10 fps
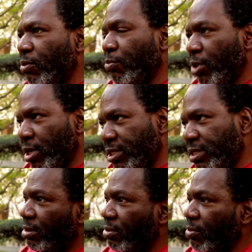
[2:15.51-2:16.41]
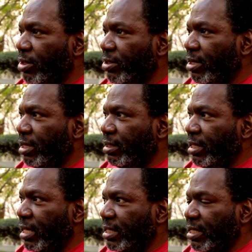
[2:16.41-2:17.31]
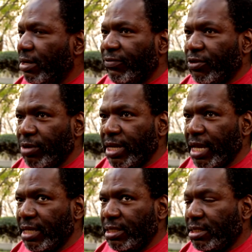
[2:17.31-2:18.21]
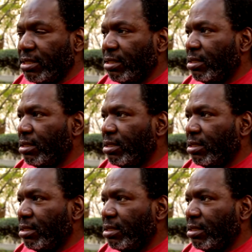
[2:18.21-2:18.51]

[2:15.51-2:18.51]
We were booked. We were in that cell for 3 days.